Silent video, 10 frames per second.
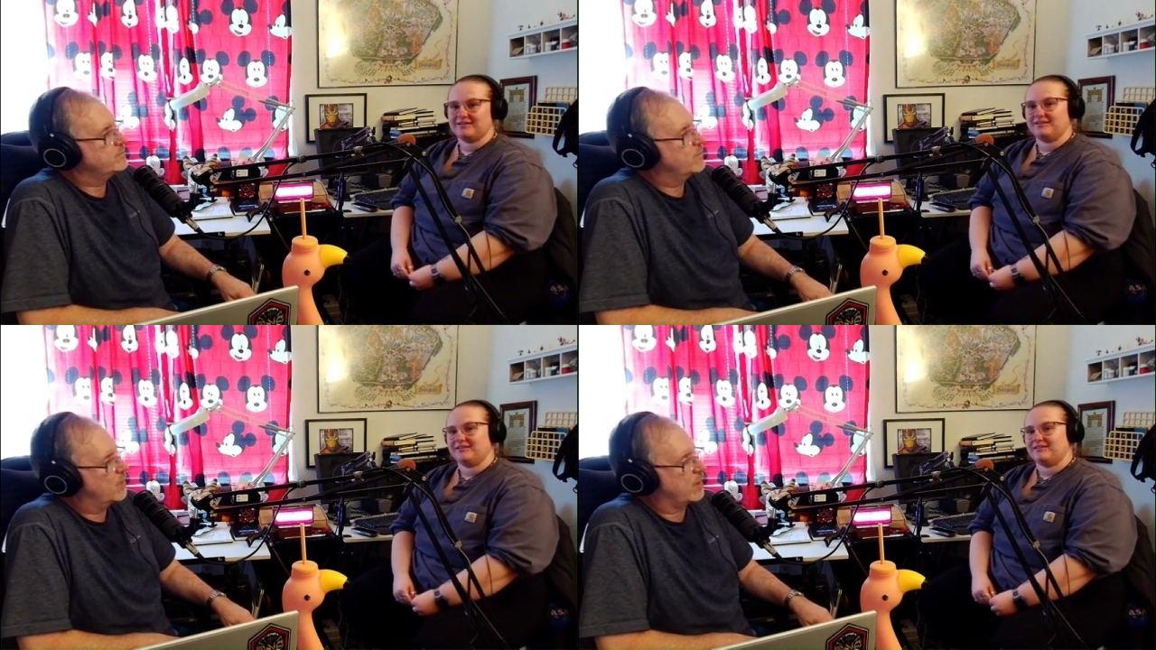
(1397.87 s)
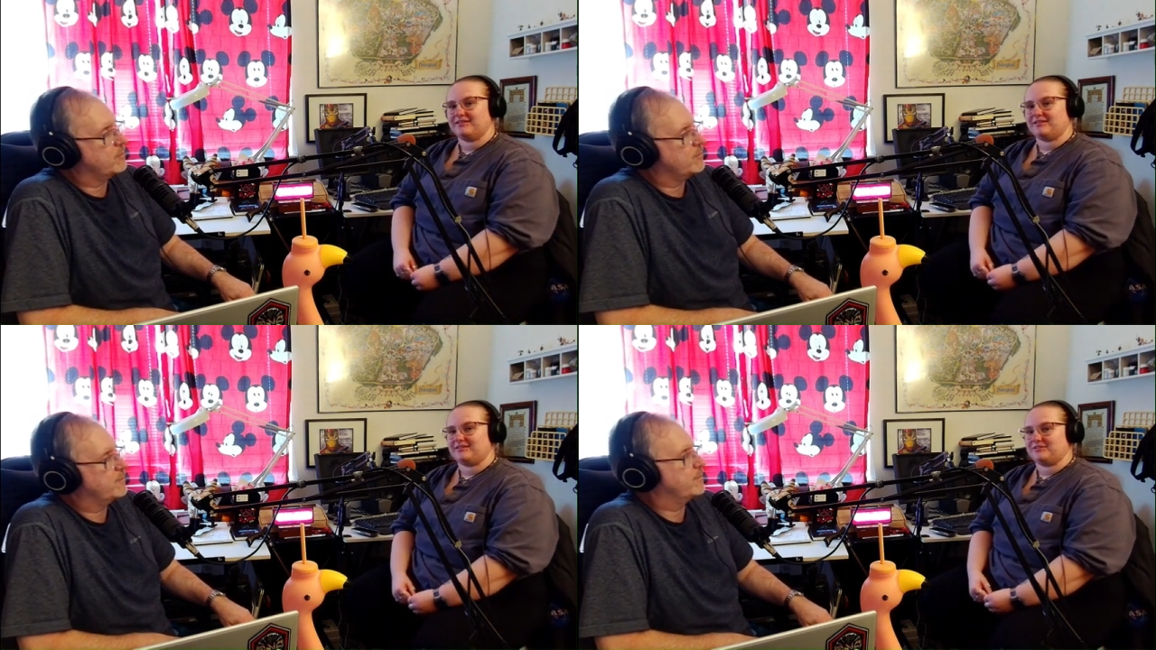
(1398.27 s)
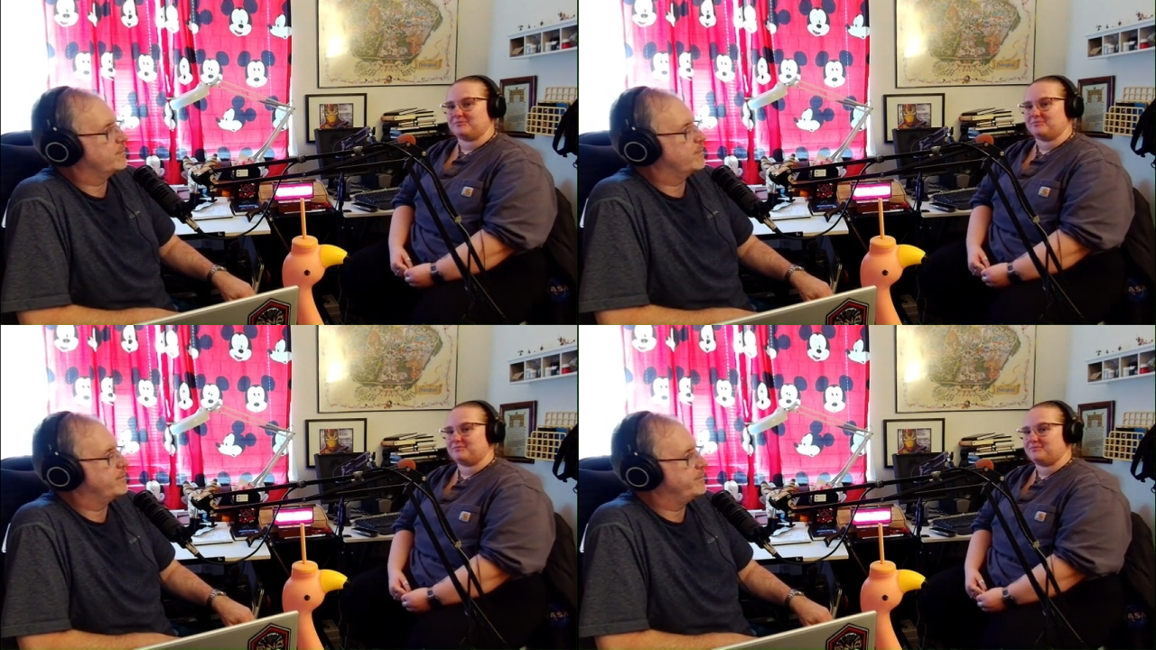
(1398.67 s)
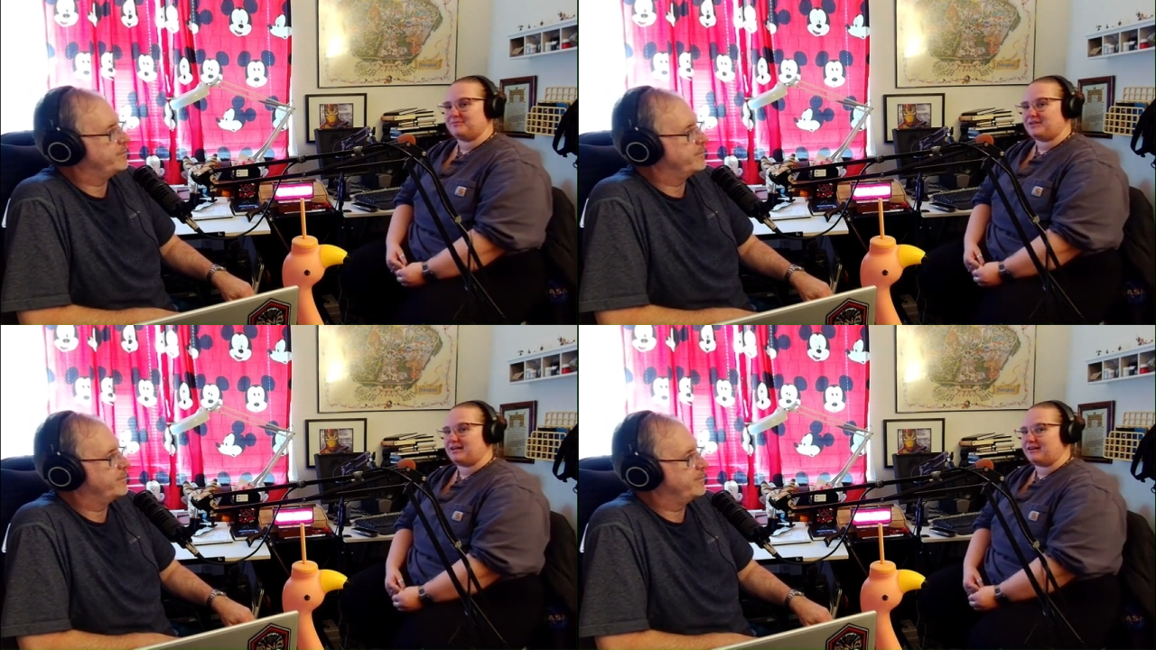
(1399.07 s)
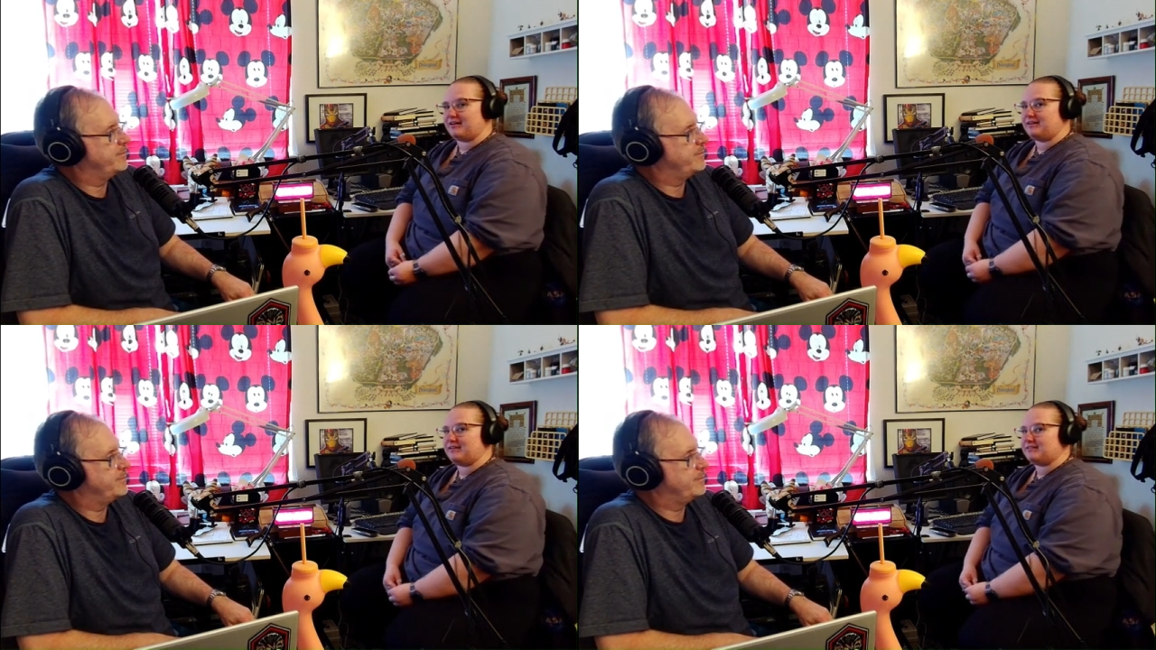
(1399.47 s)
Speaker 1: Okay. Um,
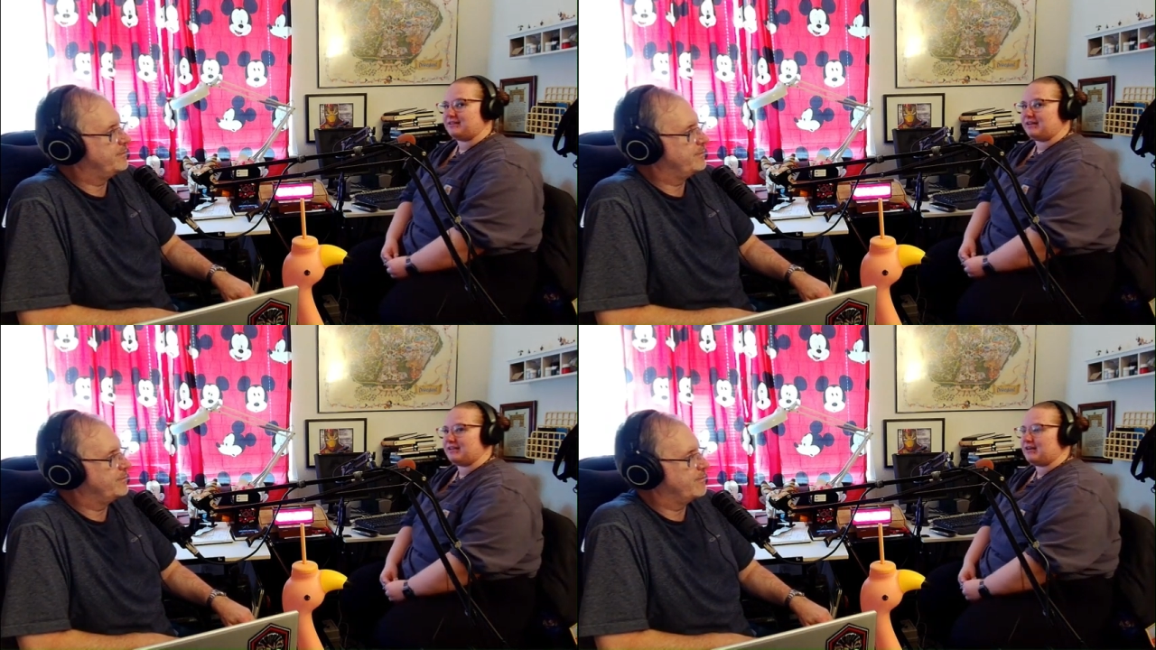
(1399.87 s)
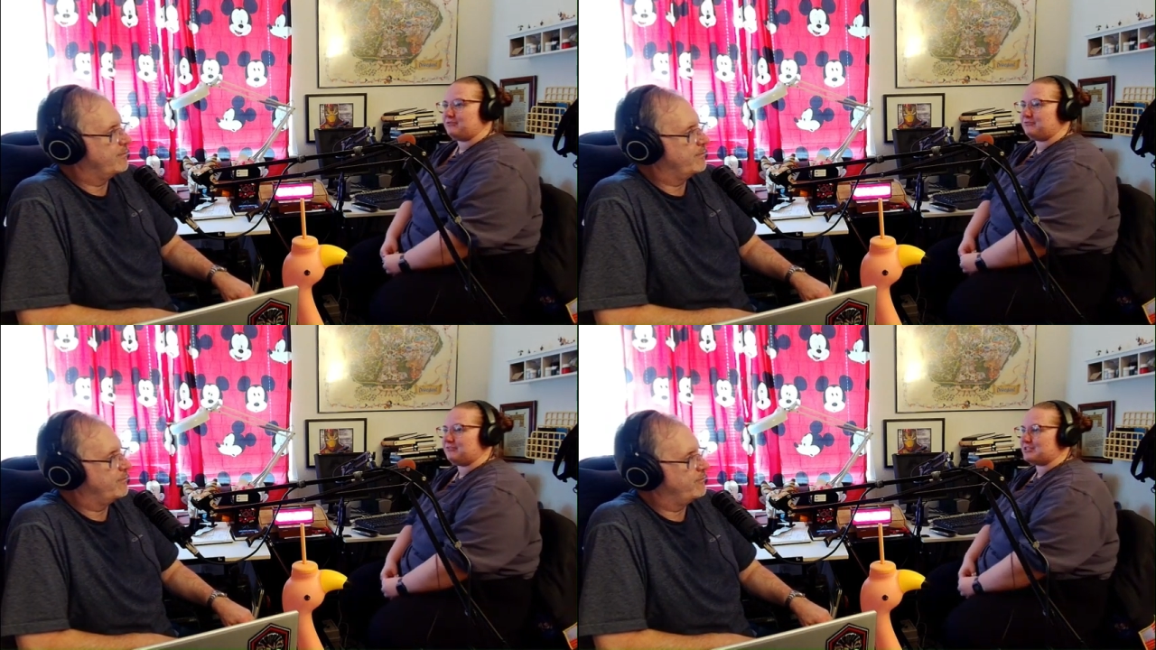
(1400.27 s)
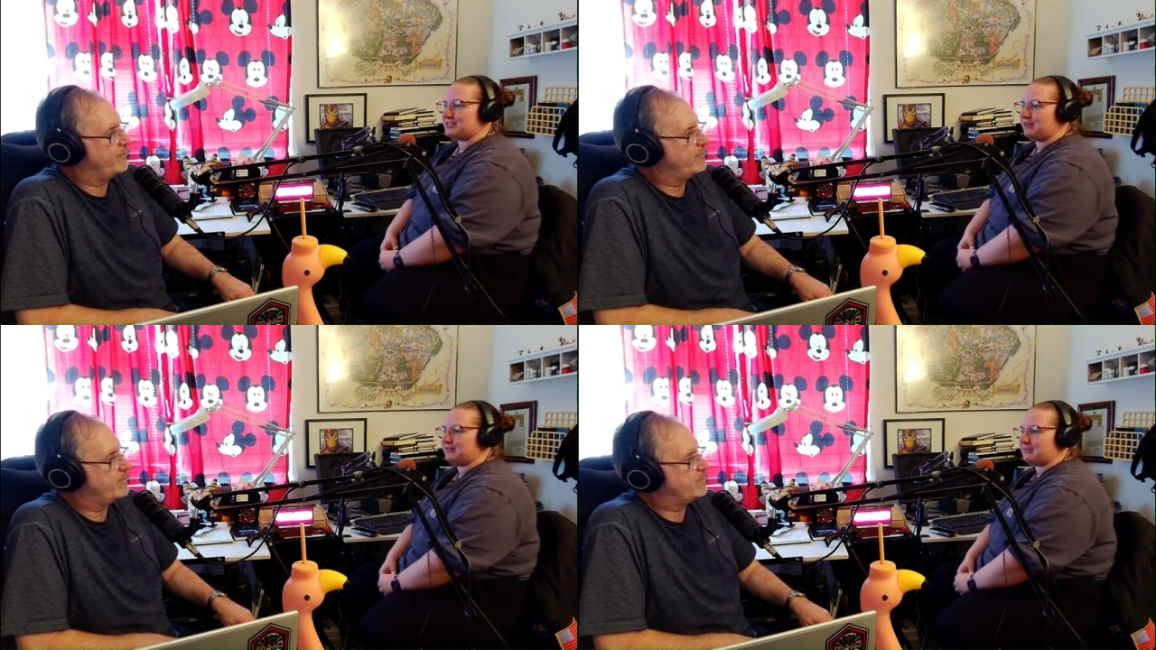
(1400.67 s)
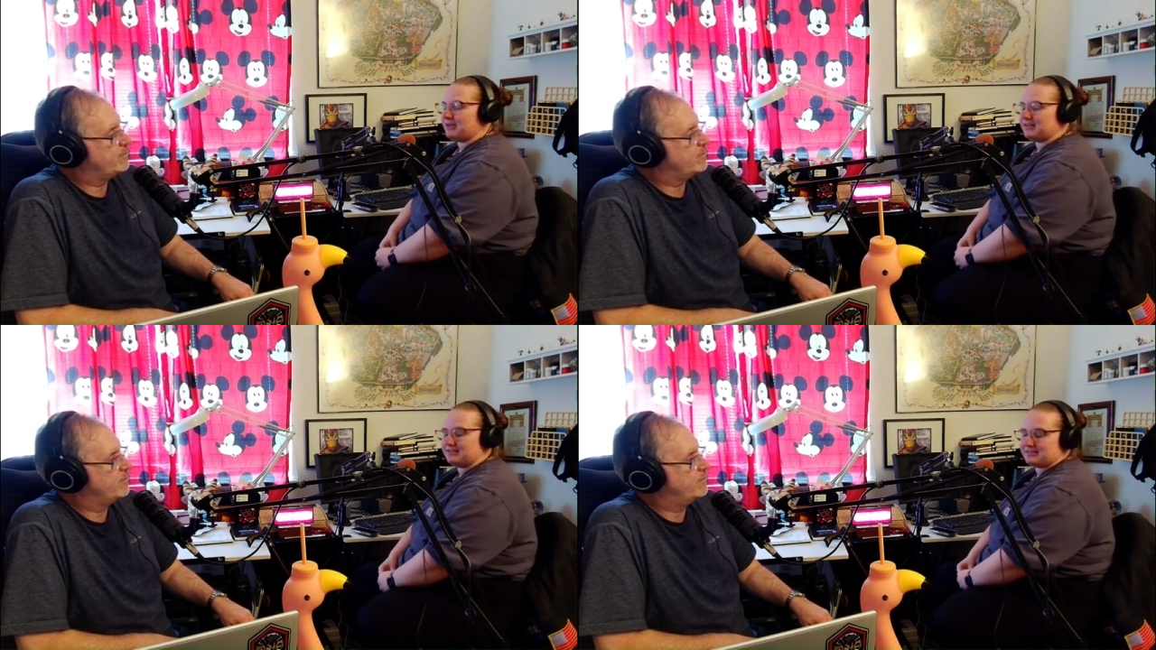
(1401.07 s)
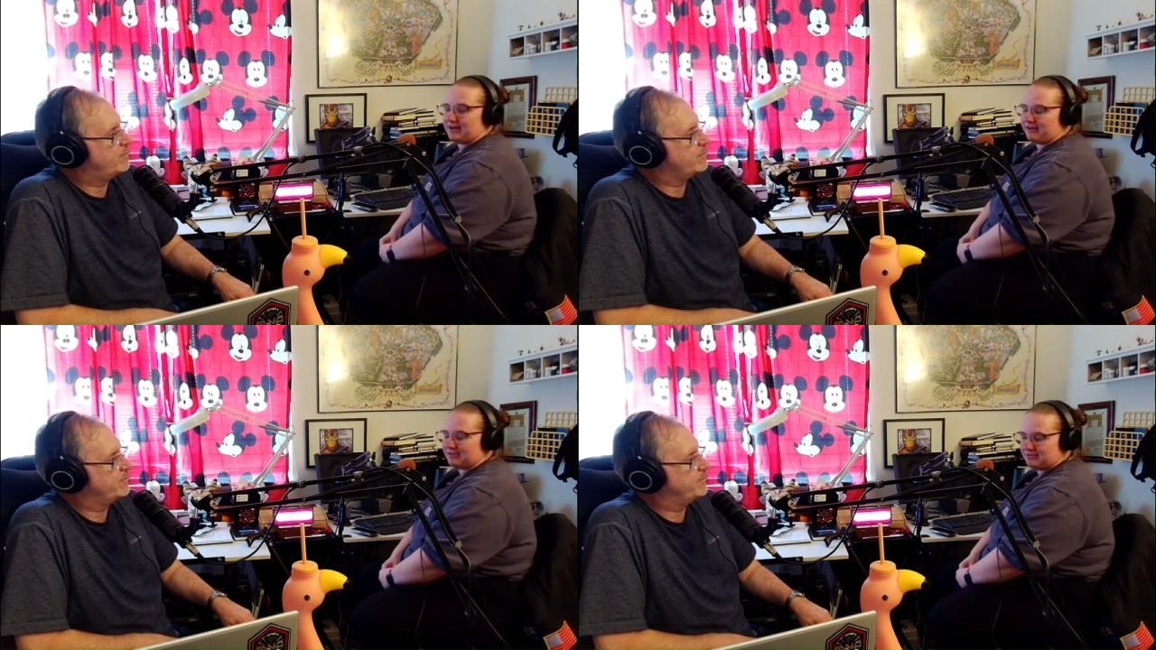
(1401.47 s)
I like how fleshed out they make these
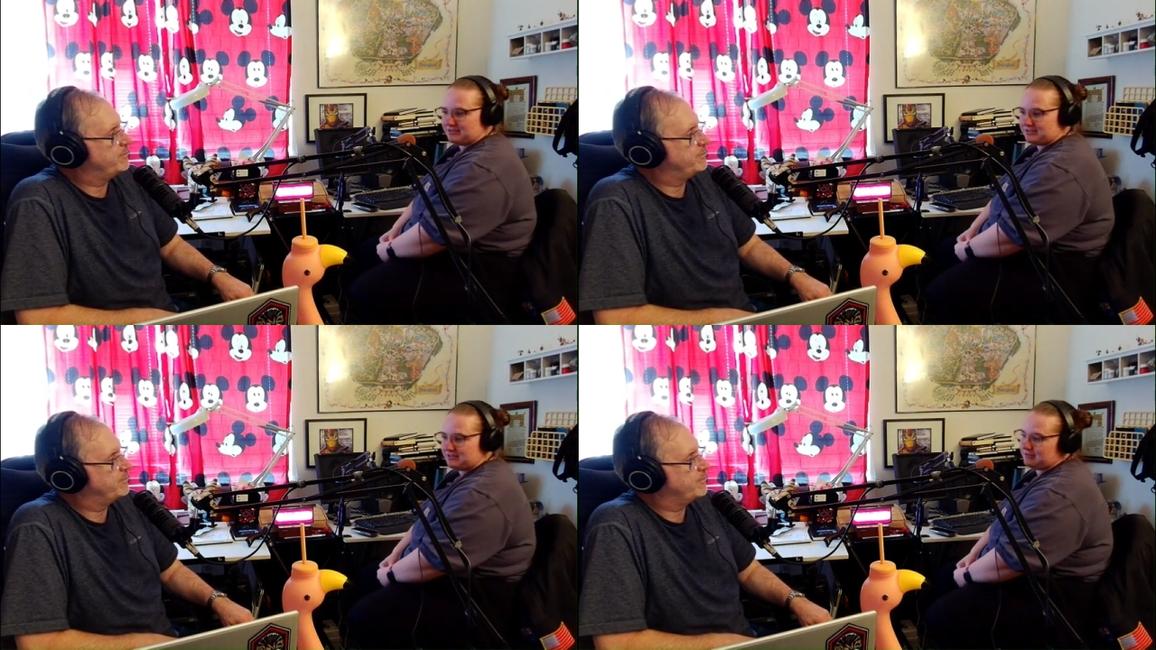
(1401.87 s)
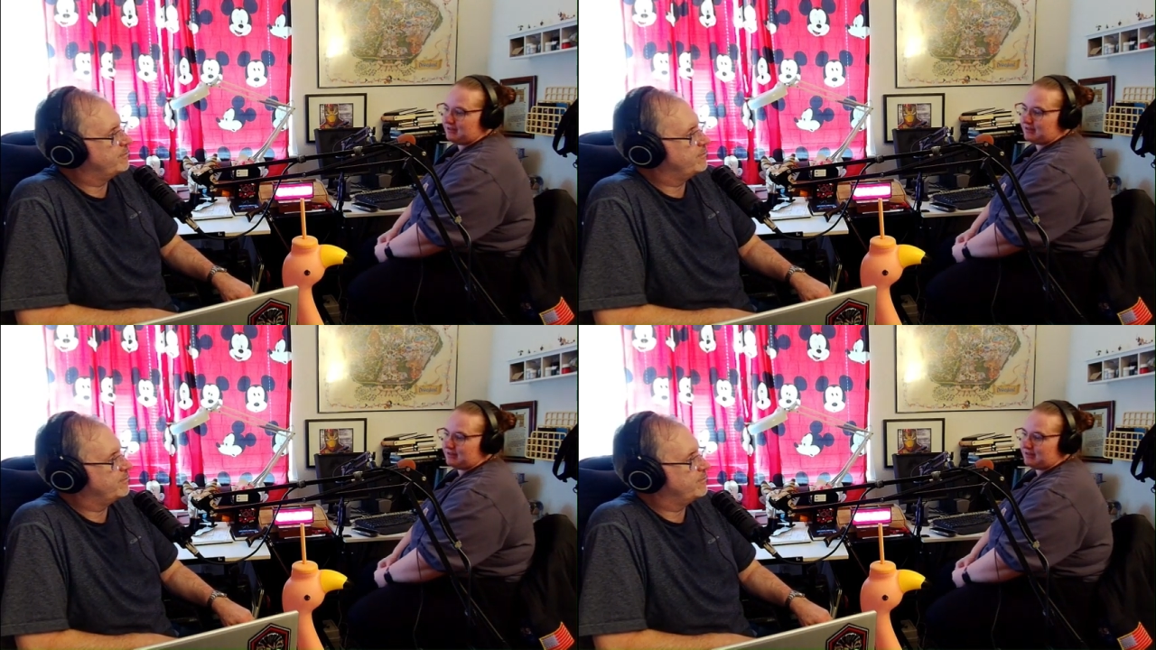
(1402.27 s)
characters, not